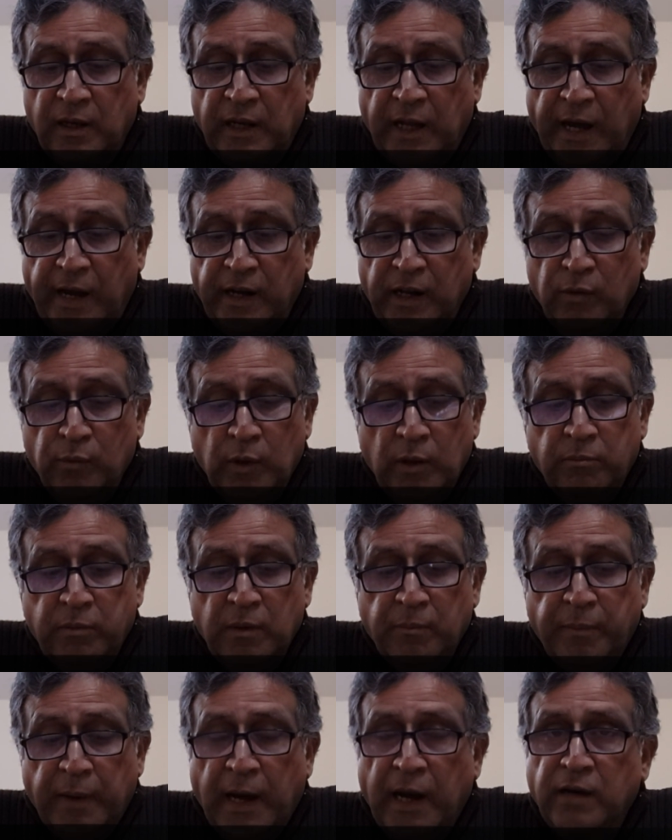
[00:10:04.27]
Larry will
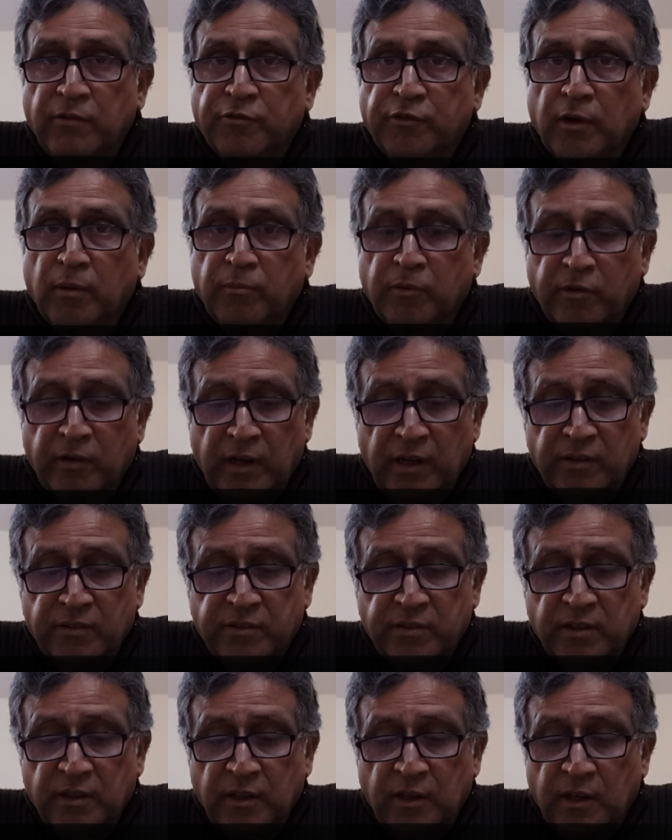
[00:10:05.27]
be banned from
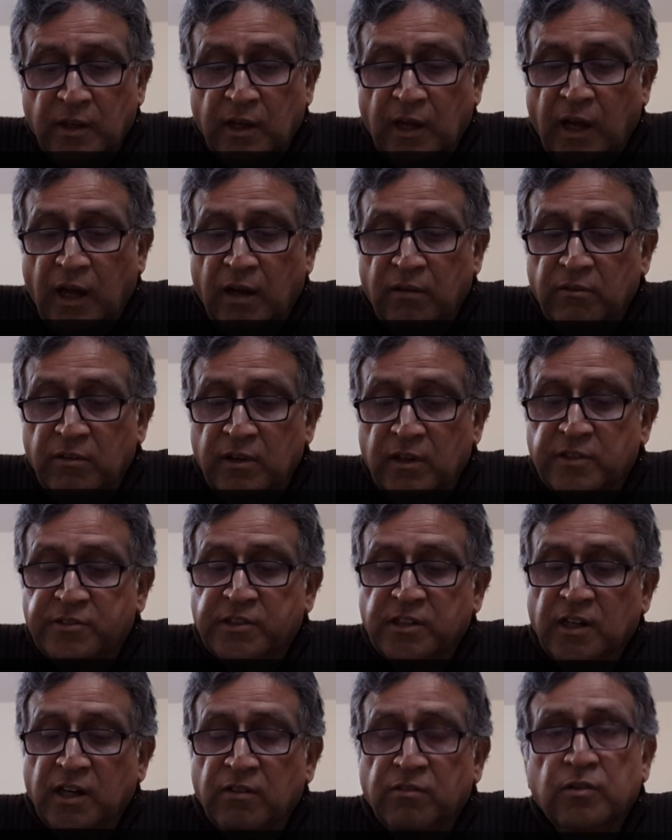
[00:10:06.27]
Greece and will
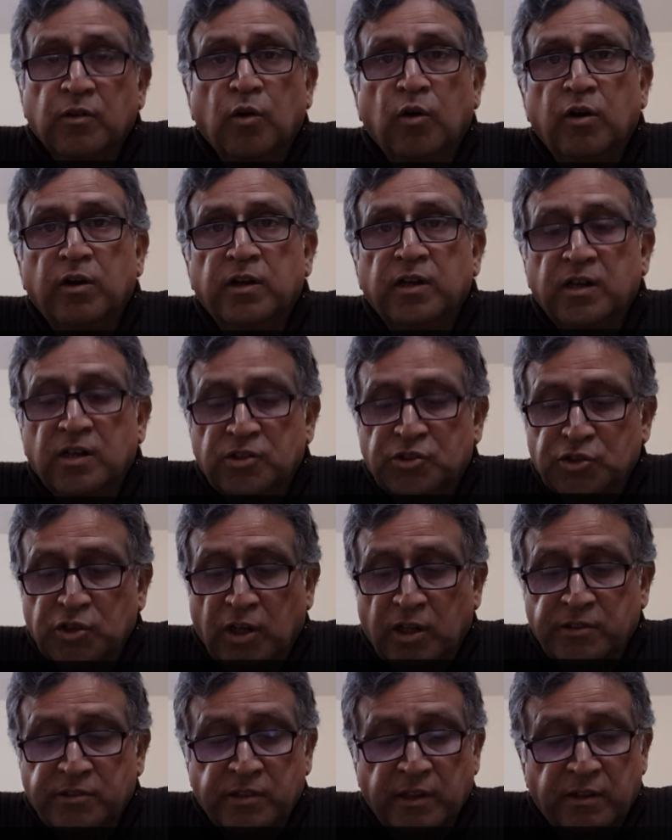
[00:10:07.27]
serve only a
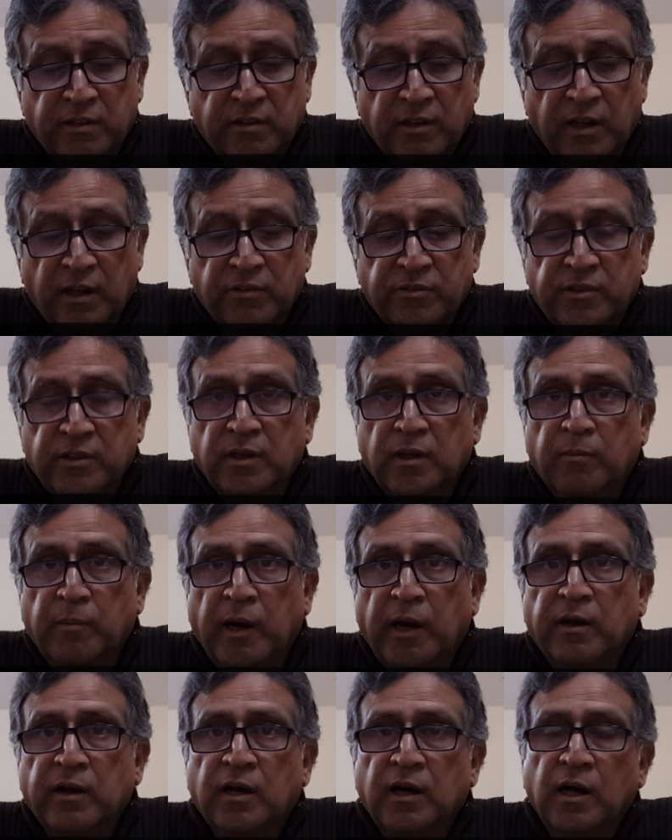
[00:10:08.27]
short sentence in
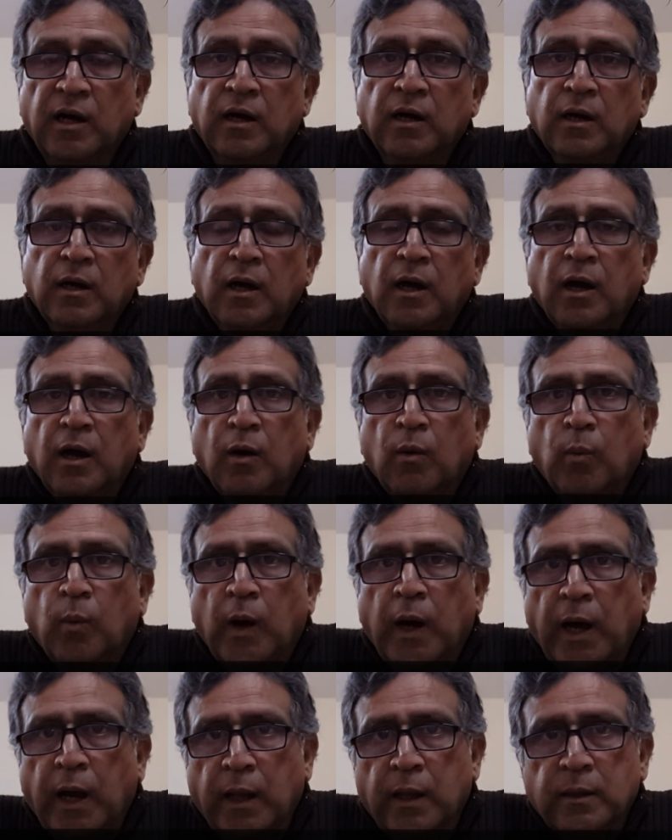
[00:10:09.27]
America,
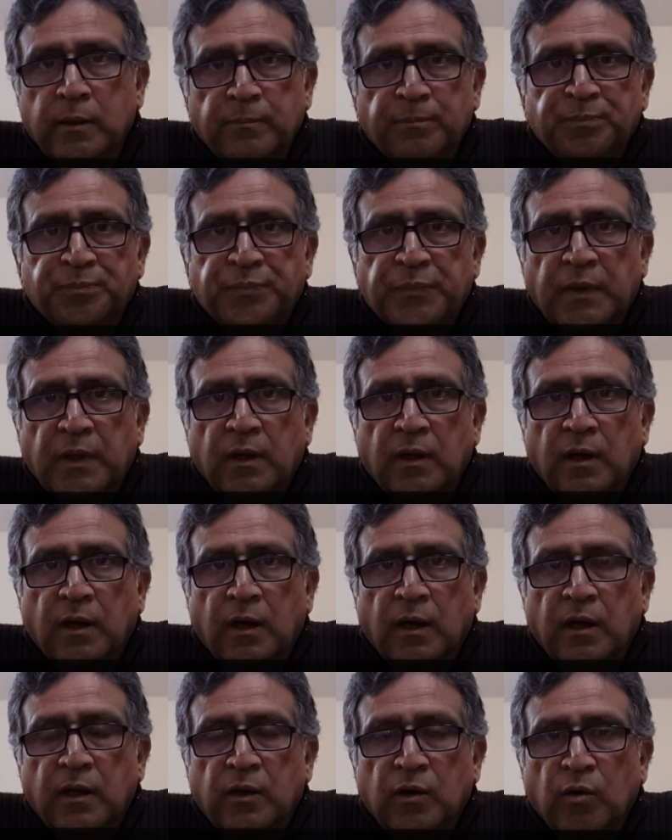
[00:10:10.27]
while
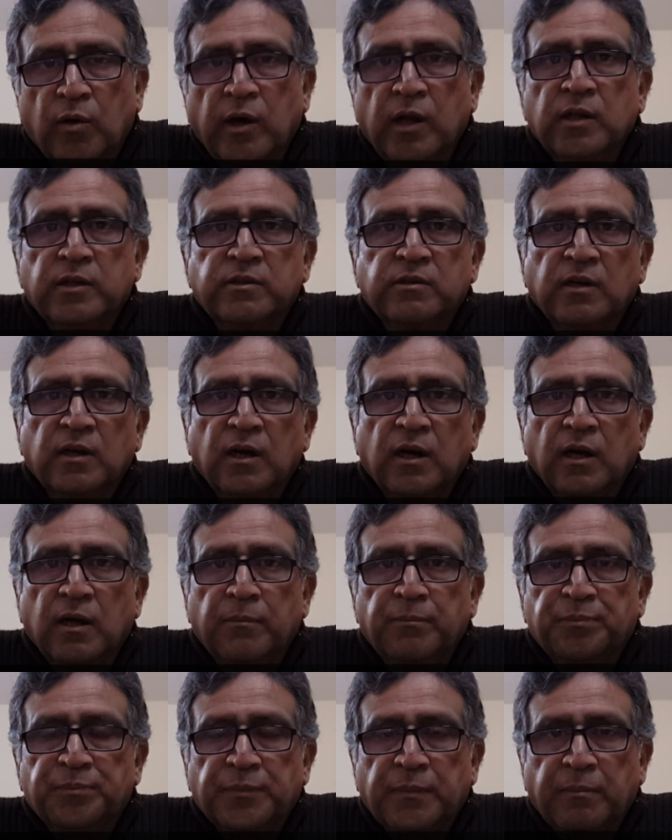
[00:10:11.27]
Noel's
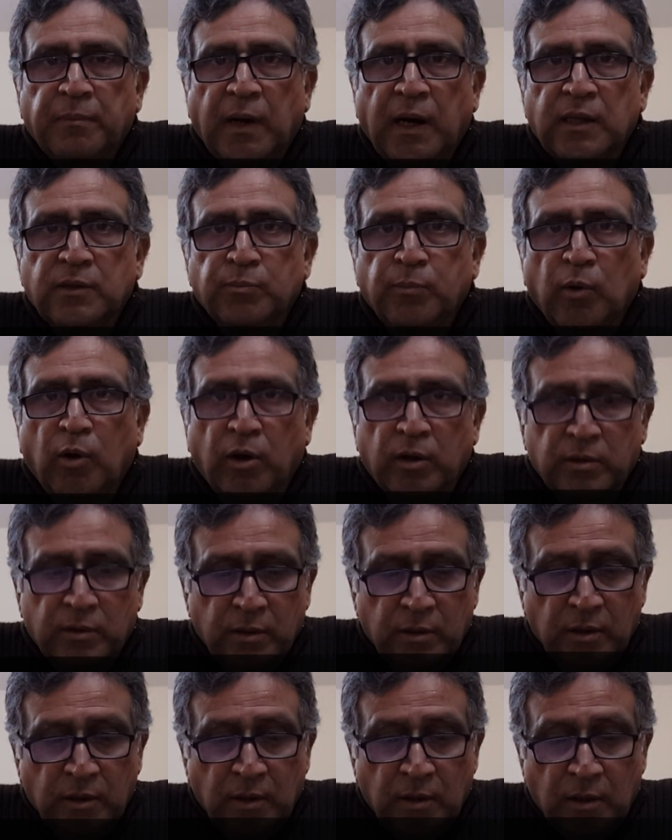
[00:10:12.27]

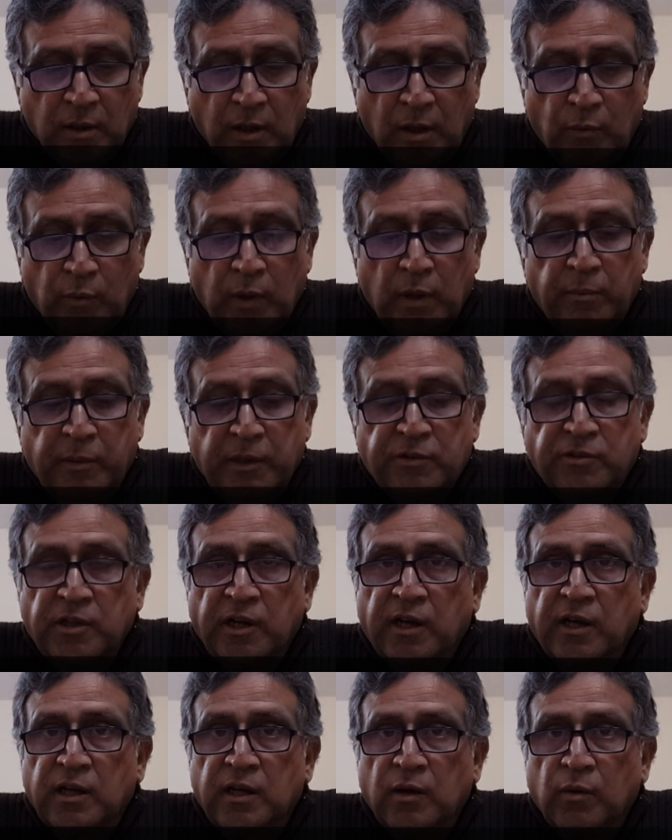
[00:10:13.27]
passport will be
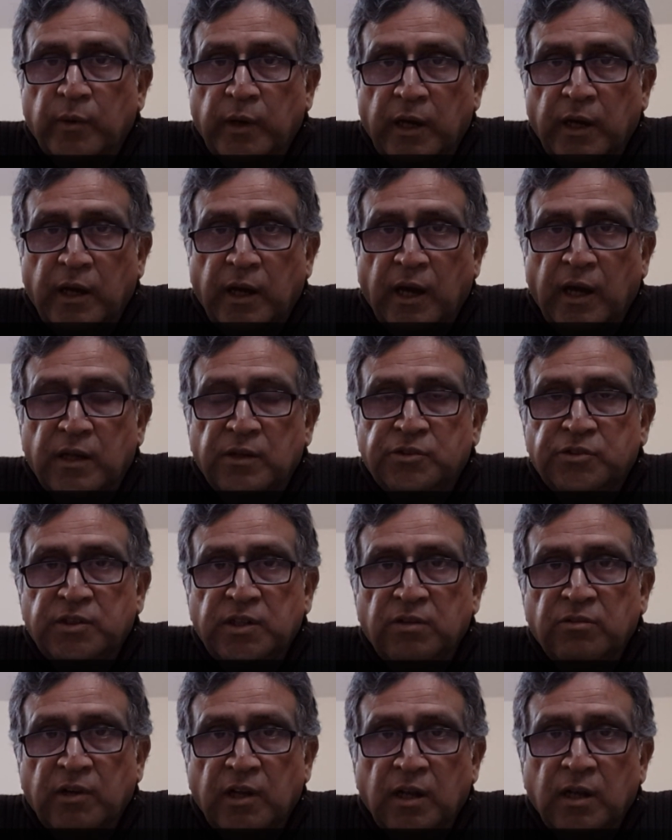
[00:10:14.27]
taken away and
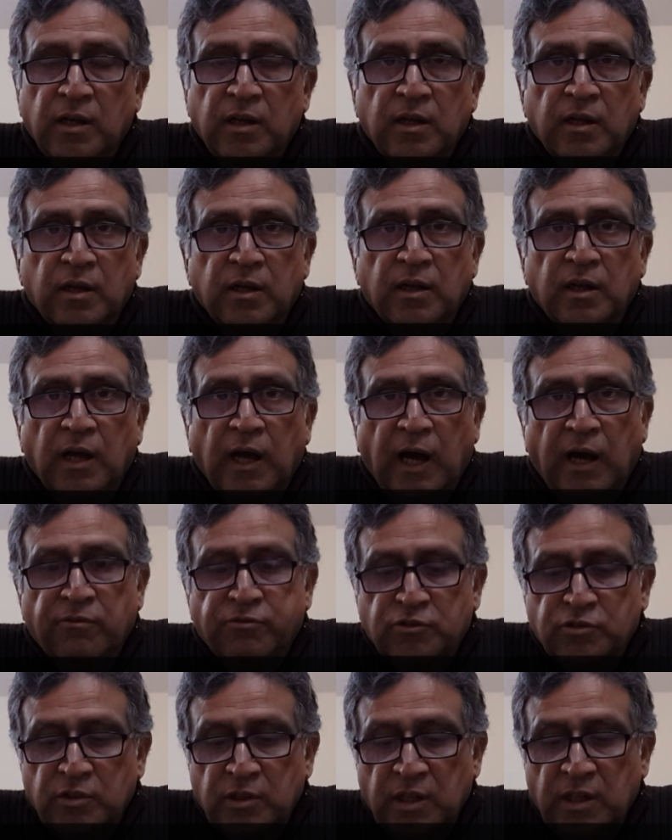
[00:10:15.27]
she will
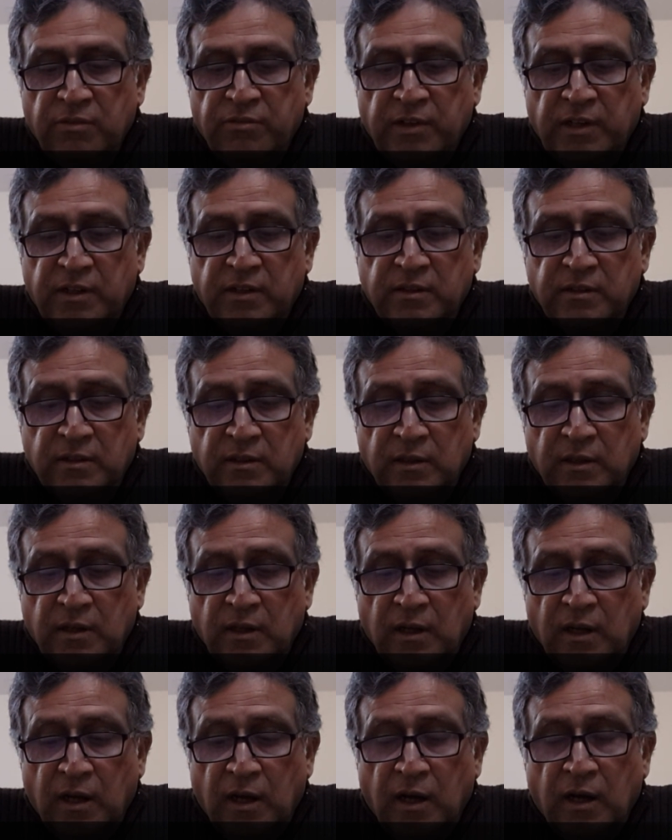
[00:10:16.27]
have to live in
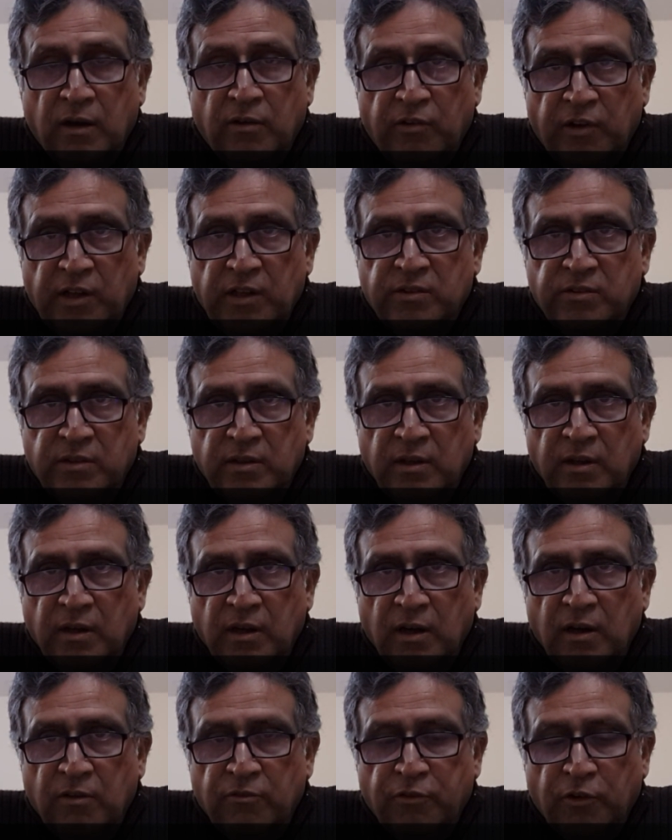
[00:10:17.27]
Greece
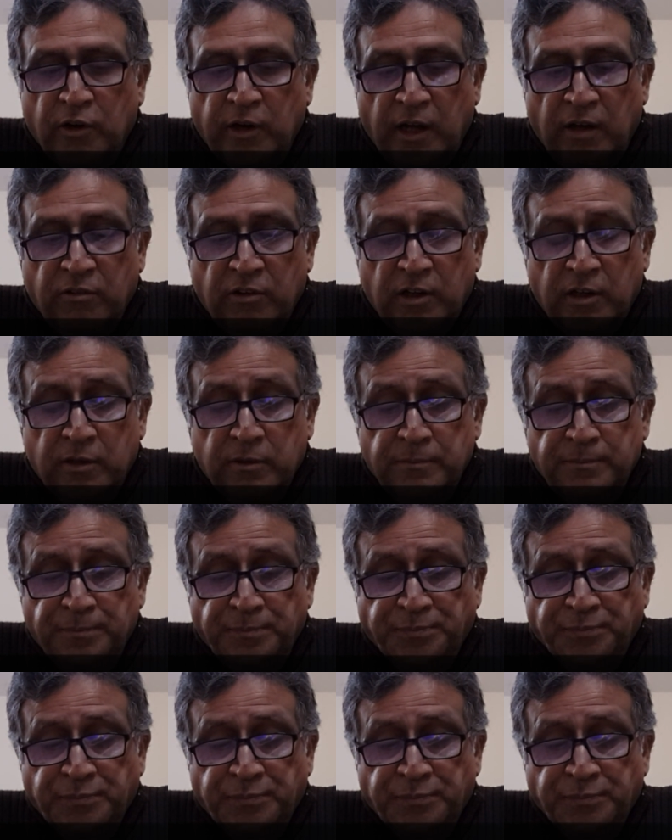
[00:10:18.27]
forever.